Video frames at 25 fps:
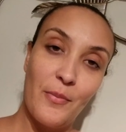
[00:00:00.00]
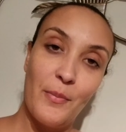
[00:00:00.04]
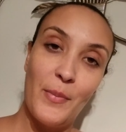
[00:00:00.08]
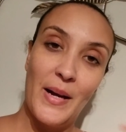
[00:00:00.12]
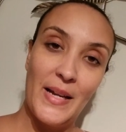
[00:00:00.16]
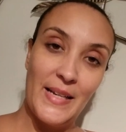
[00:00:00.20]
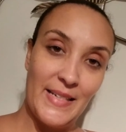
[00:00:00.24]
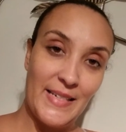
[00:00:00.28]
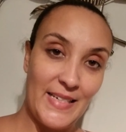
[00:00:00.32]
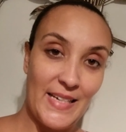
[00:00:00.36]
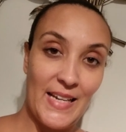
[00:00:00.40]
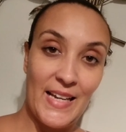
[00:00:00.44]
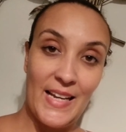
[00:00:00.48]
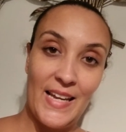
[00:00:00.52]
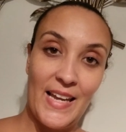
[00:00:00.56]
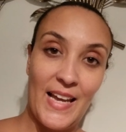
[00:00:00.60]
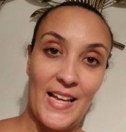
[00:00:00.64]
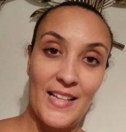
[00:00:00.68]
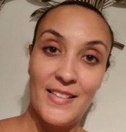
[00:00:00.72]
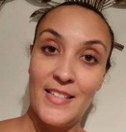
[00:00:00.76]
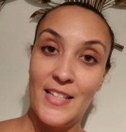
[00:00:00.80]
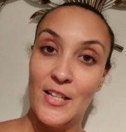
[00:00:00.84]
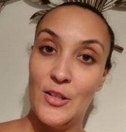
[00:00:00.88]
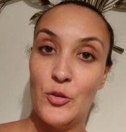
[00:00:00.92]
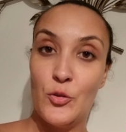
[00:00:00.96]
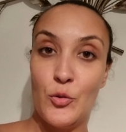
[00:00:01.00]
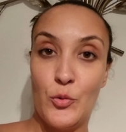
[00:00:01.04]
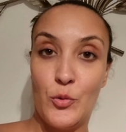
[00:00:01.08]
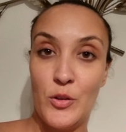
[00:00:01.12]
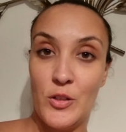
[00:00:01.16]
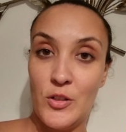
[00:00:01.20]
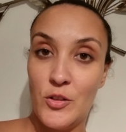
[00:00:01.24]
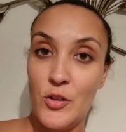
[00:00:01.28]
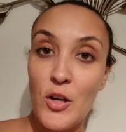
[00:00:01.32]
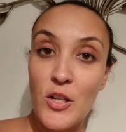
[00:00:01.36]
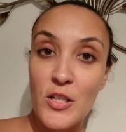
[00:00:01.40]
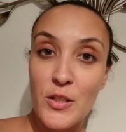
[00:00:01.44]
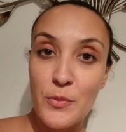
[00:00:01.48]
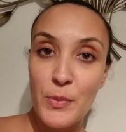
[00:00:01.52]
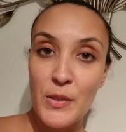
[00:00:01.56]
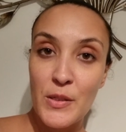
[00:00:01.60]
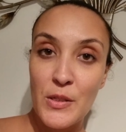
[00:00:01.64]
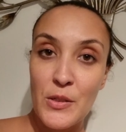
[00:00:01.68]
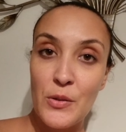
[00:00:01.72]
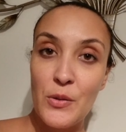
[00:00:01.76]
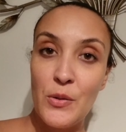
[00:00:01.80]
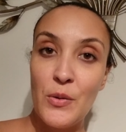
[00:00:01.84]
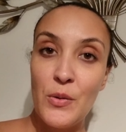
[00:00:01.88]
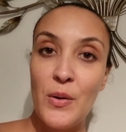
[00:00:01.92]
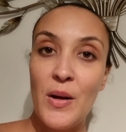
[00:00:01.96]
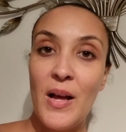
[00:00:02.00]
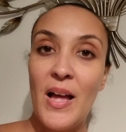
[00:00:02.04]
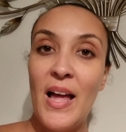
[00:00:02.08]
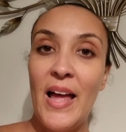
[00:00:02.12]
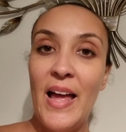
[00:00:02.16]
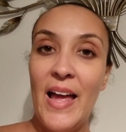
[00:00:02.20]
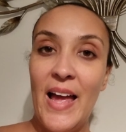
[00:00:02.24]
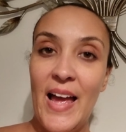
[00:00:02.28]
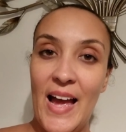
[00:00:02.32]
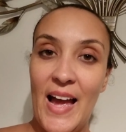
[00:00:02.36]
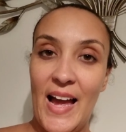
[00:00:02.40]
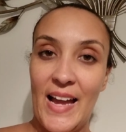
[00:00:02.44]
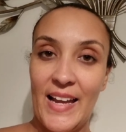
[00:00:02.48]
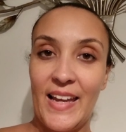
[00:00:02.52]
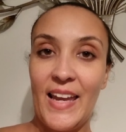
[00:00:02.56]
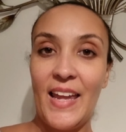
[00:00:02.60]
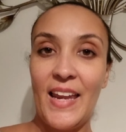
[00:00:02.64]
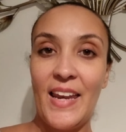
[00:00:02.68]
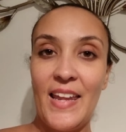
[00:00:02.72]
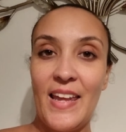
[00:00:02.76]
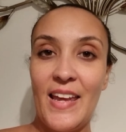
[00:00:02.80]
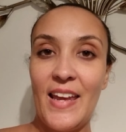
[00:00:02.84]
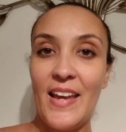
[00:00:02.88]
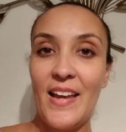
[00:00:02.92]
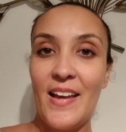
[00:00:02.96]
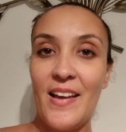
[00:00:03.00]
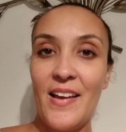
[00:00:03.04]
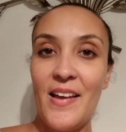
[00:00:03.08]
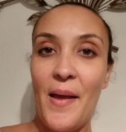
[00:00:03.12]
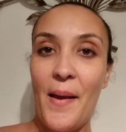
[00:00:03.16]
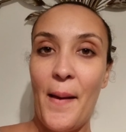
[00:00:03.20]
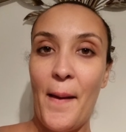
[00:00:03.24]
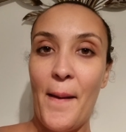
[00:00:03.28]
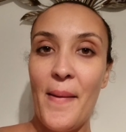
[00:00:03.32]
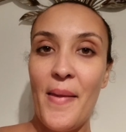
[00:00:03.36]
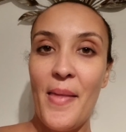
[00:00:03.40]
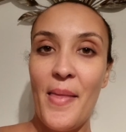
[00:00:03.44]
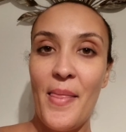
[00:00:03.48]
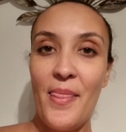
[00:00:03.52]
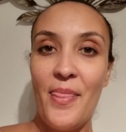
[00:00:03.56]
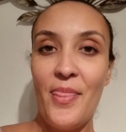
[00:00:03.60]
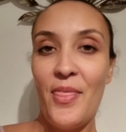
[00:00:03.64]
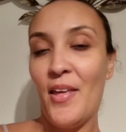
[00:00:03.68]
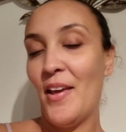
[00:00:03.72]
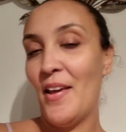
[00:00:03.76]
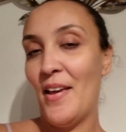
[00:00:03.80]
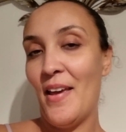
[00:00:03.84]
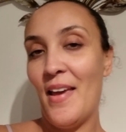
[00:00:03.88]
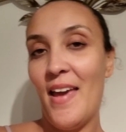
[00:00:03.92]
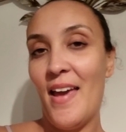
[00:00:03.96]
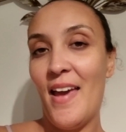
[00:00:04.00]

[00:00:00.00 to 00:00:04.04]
My day at St George's Hospital and getting the